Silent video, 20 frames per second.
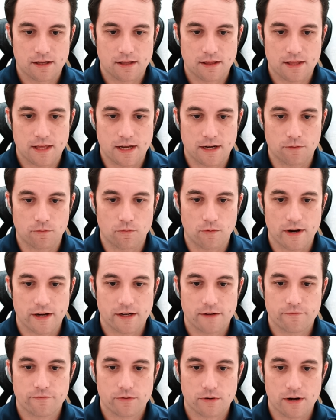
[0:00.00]
that it
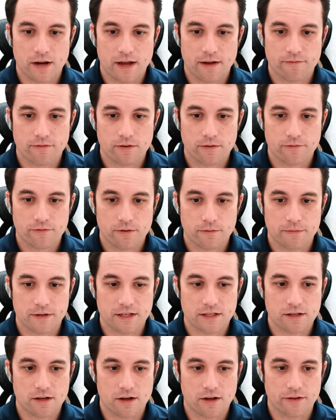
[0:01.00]
waited forever for me
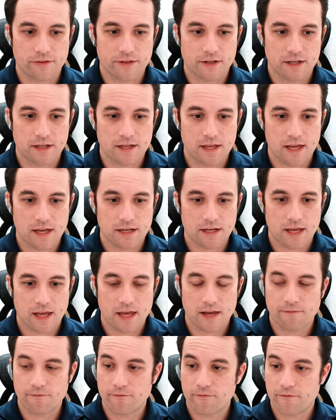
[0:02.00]
to authenticate,
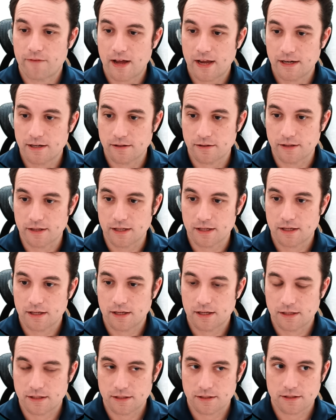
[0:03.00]
and finally,
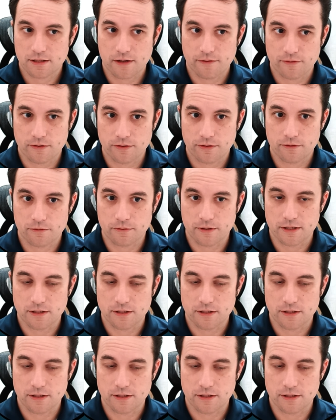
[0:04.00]
it discovered 3